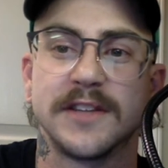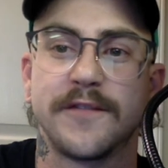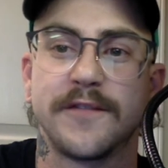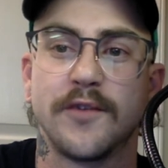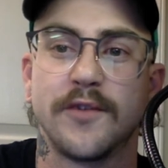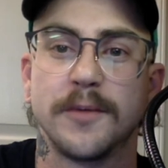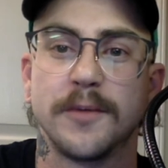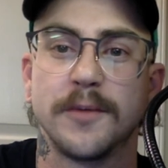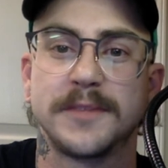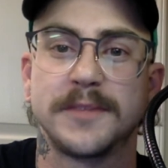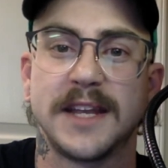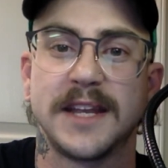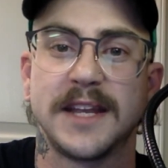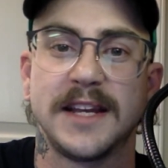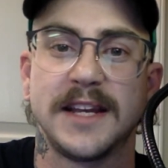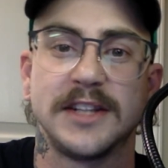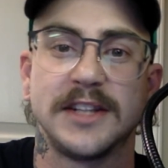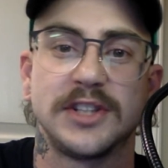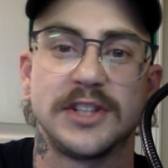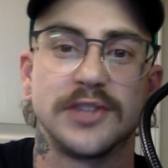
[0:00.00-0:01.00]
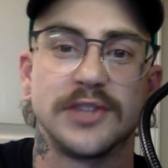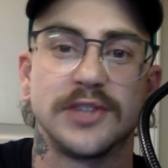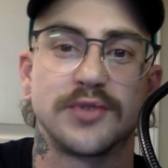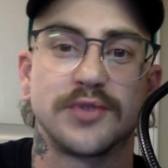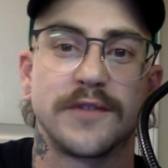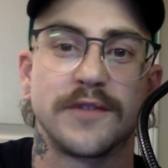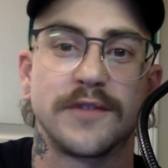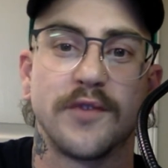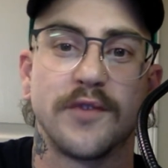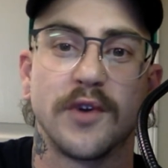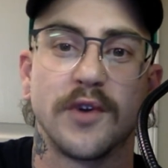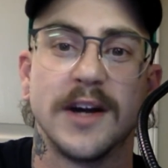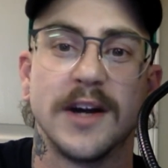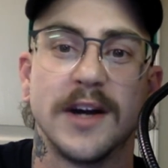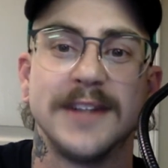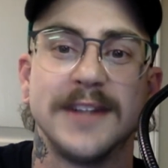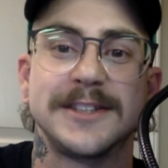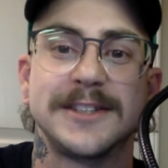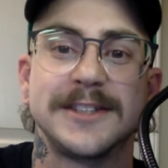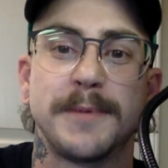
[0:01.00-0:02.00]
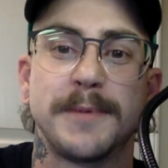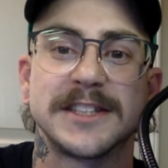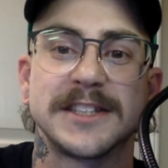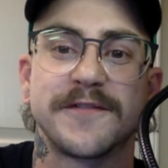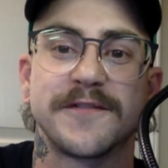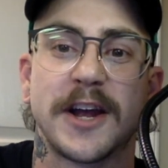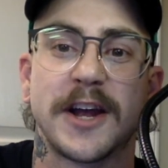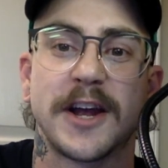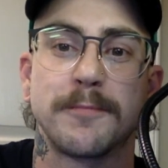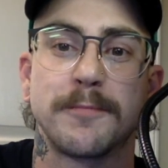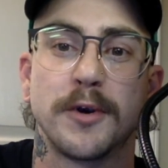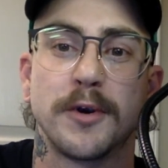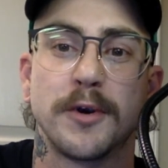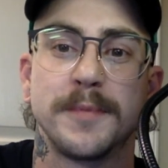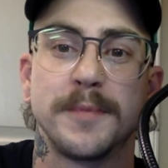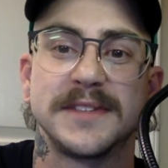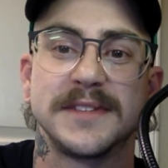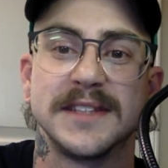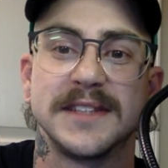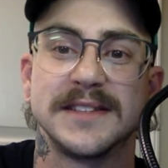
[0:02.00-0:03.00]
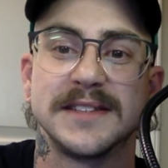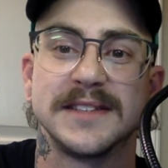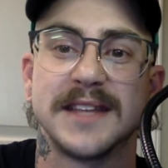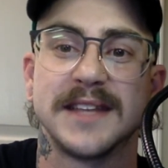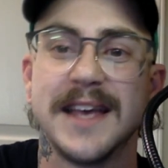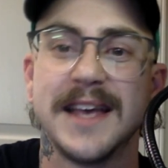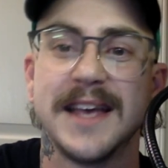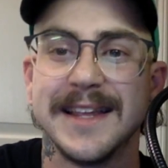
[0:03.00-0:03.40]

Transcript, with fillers: for obtaining children for unspecified purposes.